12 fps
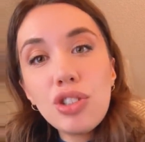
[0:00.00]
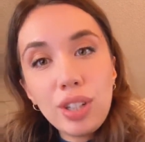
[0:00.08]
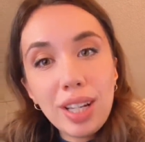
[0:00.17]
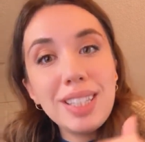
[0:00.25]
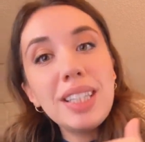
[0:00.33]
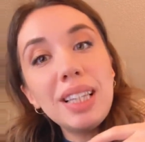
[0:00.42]

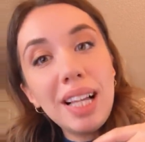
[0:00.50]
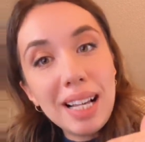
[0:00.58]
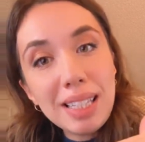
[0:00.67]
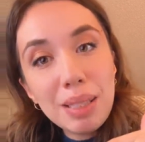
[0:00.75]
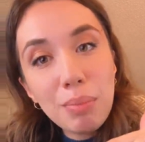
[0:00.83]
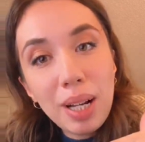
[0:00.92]
training
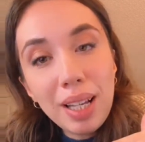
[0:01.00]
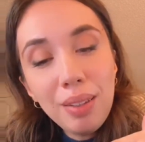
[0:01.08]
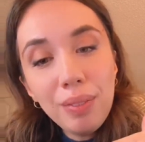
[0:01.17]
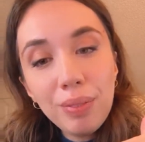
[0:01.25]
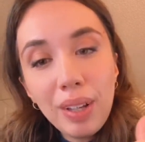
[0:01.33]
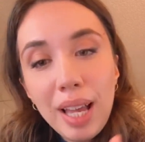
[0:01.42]
last
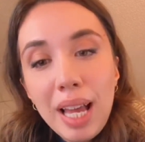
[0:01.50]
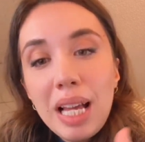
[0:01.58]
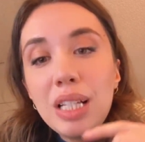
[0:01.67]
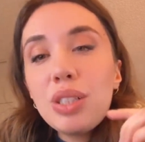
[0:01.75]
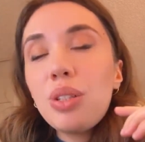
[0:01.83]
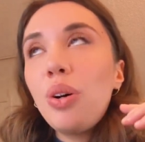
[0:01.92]
month.
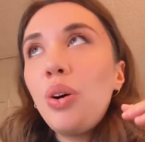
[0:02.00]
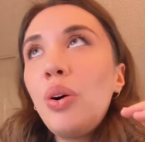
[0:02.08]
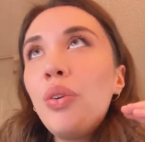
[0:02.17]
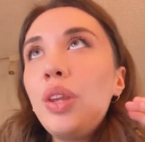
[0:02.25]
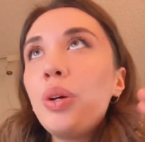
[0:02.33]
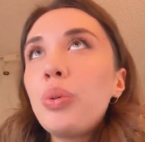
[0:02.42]

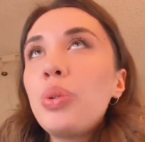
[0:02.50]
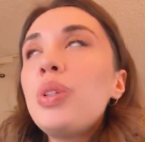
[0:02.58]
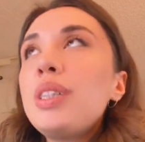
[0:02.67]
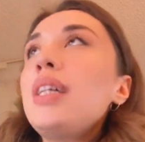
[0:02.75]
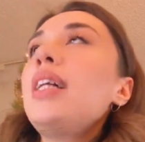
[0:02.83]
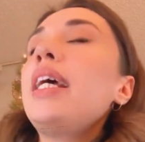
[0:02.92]
So the
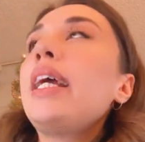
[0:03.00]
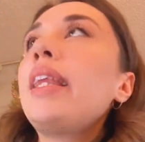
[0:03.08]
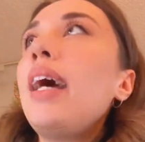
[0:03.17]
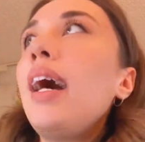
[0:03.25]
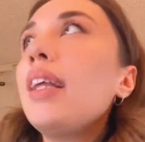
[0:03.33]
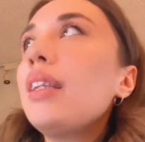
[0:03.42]
rules are like
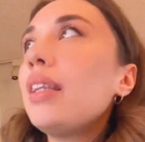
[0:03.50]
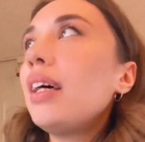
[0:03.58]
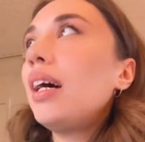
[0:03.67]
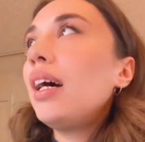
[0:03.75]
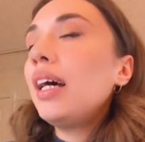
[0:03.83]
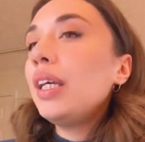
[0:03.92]
that.
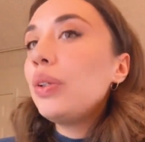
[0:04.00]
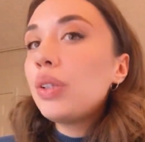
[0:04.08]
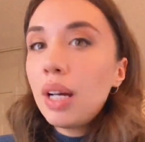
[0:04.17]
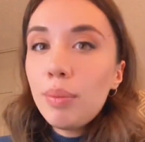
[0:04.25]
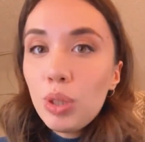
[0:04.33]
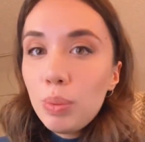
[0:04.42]
You
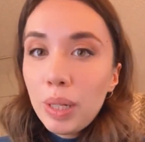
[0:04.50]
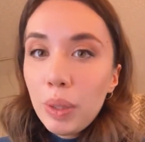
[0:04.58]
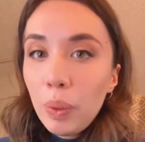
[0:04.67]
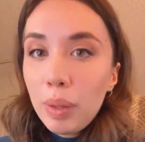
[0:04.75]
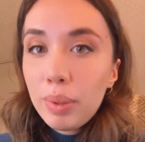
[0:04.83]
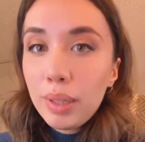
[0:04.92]
come to my
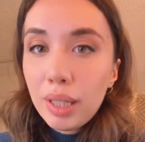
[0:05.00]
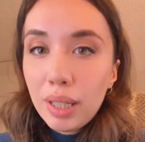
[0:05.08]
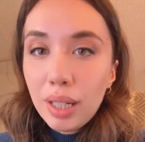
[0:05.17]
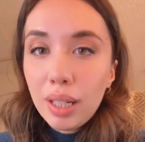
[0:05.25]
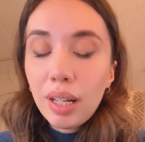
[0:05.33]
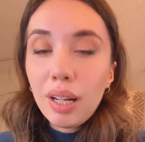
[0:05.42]

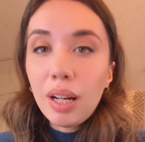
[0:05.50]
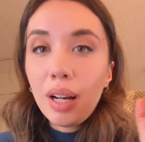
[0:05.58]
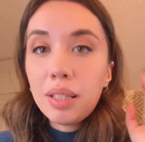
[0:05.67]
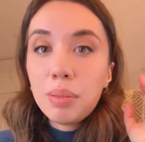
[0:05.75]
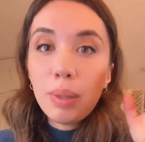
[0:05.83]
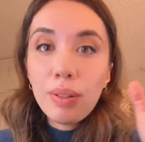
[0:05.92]
webinar
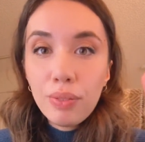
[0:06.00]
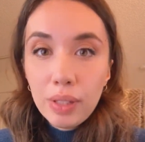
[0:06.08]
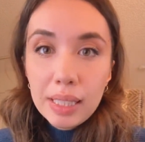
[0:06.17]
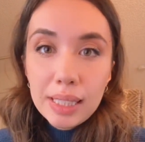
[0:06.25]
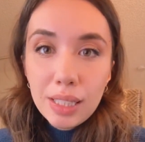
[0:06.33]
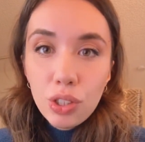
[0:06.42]
at my
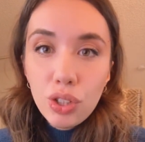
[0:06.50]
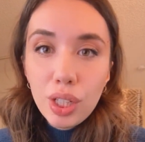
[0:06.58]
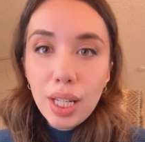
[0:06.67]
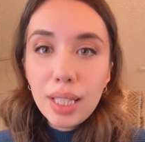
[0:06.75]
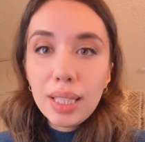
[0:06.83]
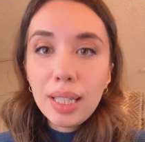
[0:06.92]
free Excel
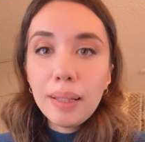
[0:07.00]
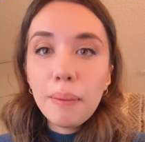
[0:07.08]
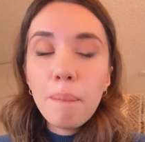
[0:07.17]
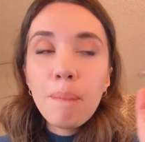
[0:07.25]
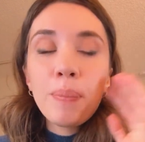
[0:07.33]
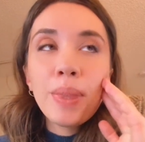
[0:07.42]

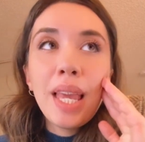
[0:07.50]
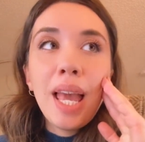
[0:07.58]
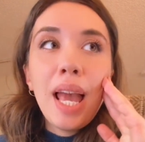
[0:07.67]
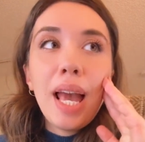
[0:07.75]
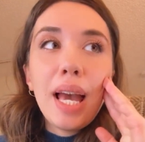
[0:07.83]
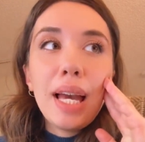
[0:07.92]
training,
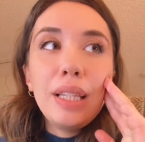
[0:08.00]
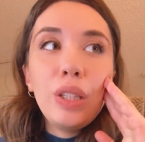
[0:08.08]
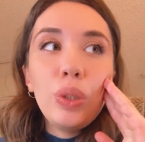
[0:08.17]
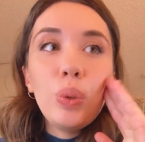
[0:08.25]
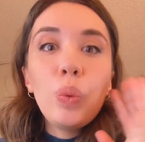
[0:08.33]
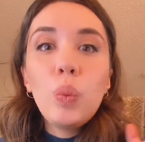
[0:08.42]
and
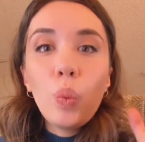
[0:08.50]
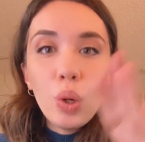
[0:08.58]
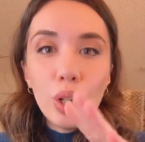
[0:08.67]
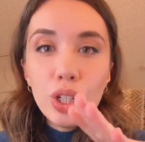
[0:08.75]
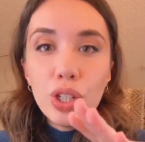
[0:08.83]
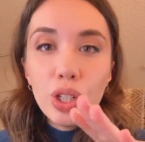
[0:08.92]
you
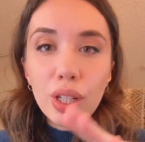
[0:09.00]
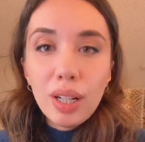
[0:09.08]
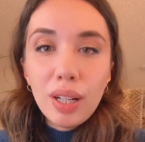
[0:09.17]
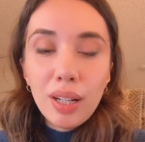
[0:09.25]
watch,